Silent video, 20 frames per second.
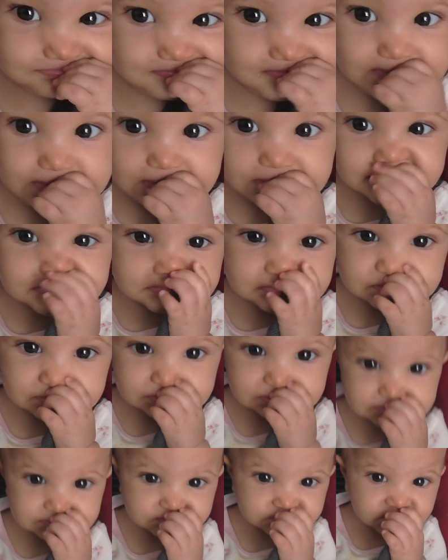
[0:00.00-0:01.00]
Yes.
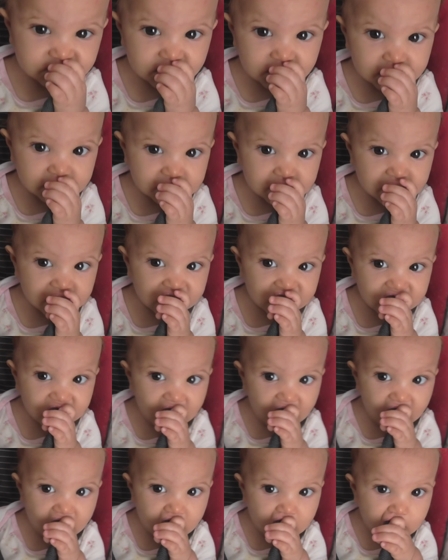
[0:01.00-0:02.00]
And you hungry
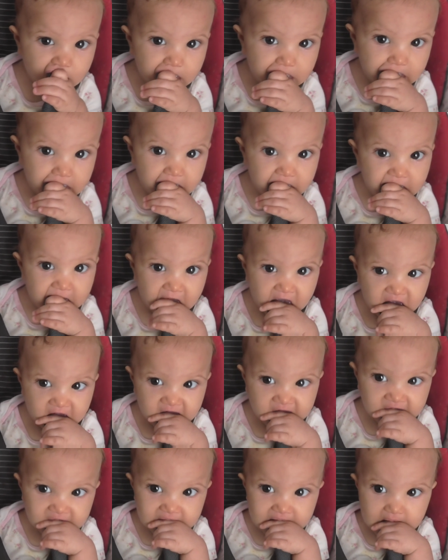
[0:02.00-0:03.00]
now, so we gonna
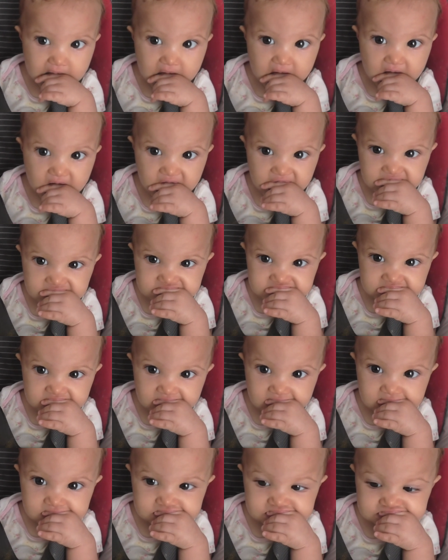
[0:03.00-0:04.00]
see how
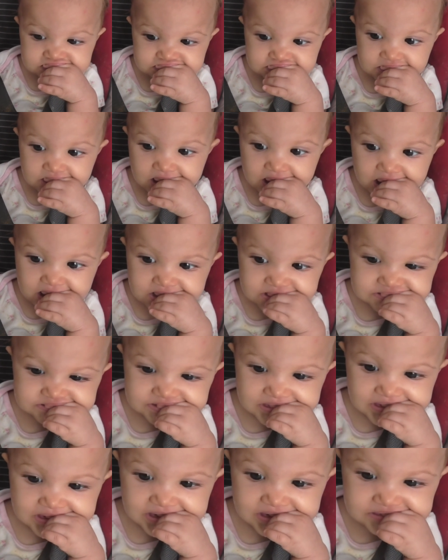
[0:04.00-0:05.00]
you like this
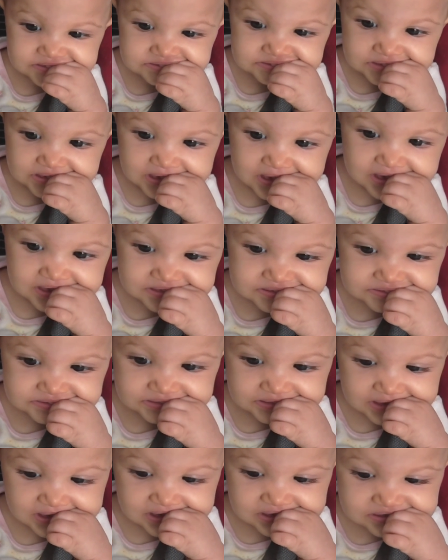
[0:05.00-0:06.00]
egg.
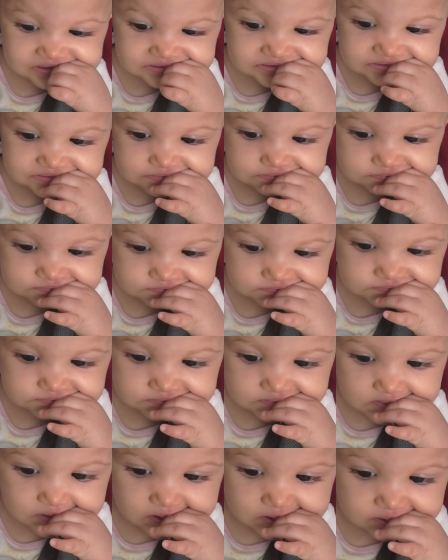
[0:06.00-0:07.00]
Let's
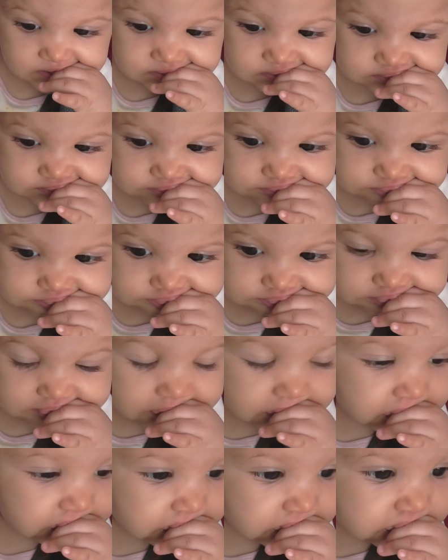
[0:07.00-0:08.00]
crunch it
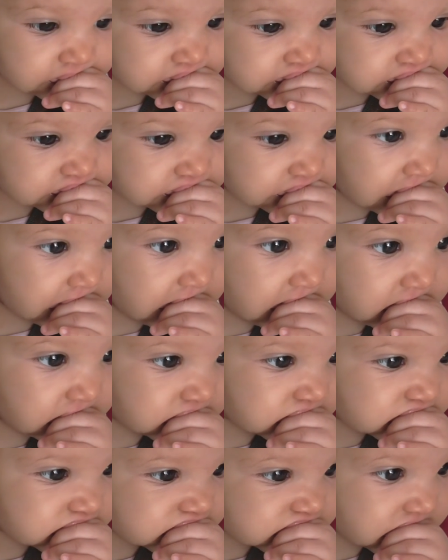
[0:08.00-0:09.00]
up.
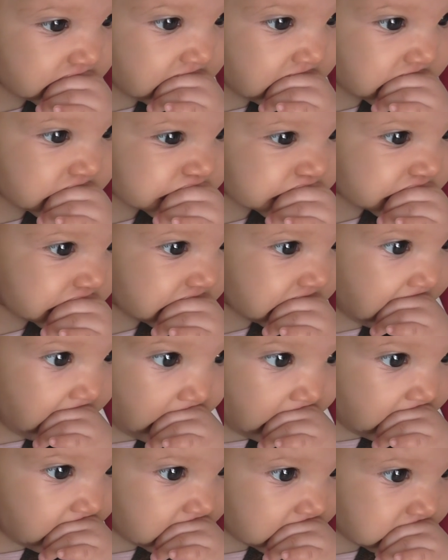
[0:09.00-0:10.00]
Mister,
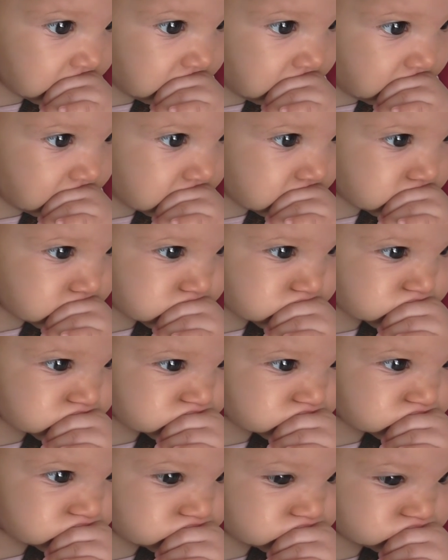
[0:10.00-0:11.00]
what's cheese
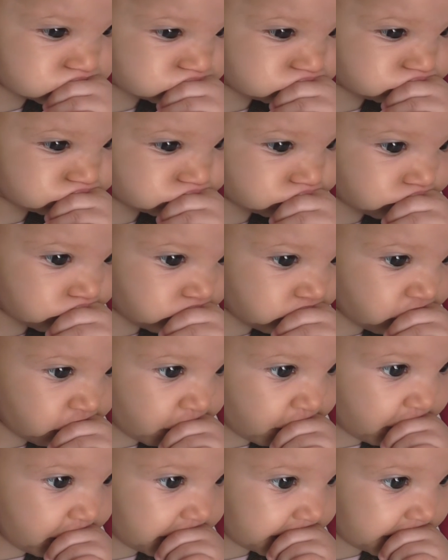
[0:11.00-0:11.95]
doing in here? Cheese.